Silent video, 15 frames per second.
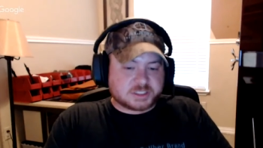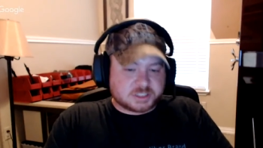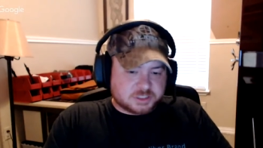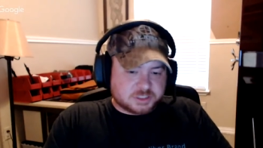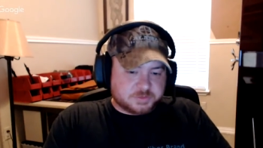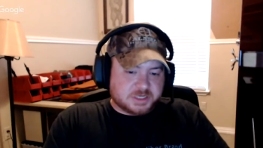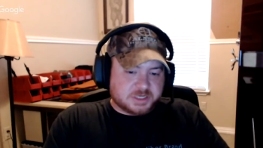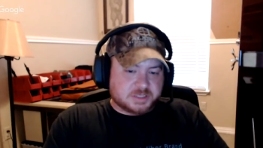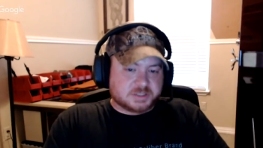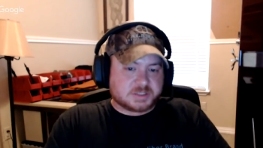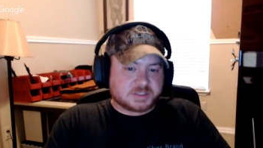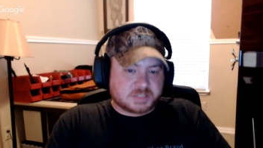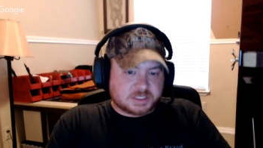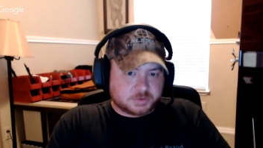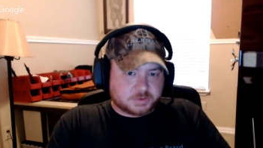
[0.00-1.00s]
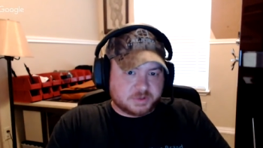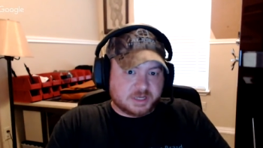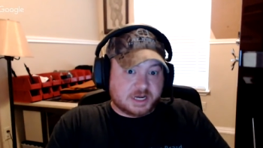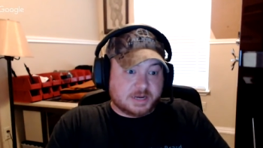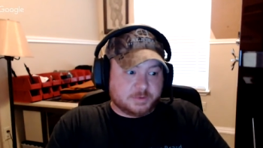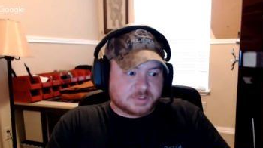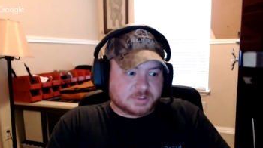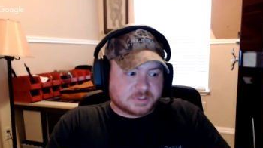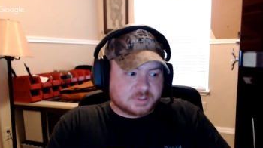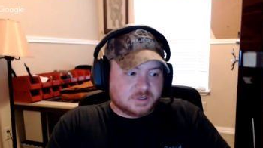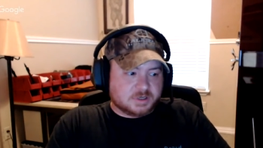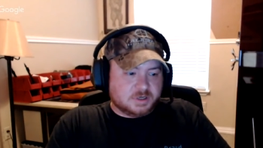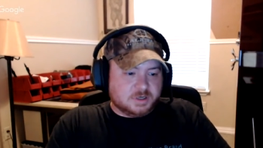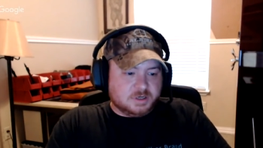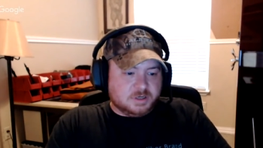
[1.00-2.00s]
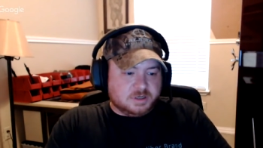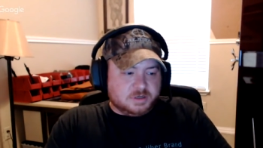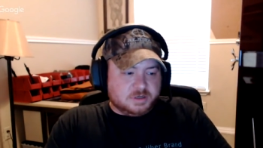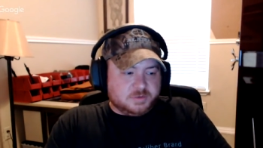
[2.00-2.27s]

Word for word: just because that's where the eyeballs are. Yeah,